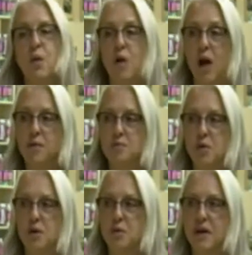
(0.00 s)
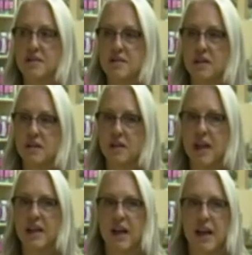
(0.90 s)
Well, I was born and raised here,
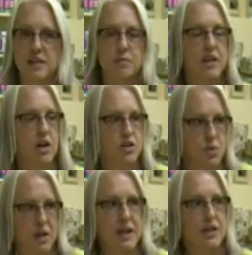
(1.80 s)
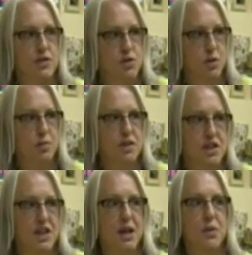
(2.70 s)
and I had to be gone 20 years to
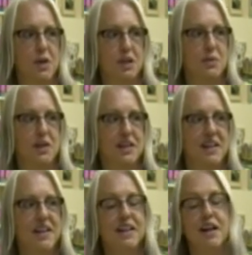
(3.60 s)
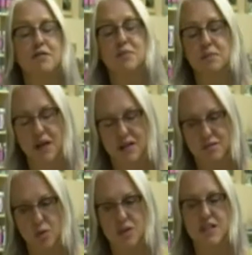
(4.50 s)
appreciate Walla Walla, and I've been back
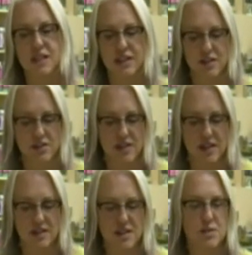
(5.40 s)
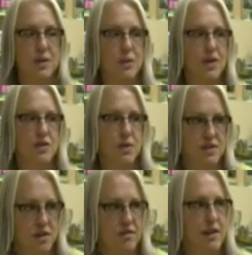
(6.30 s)
14 years now because we wanted to
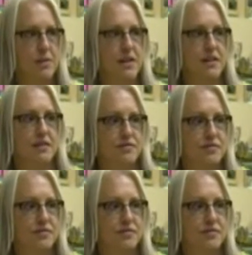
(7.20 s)
raise our family here.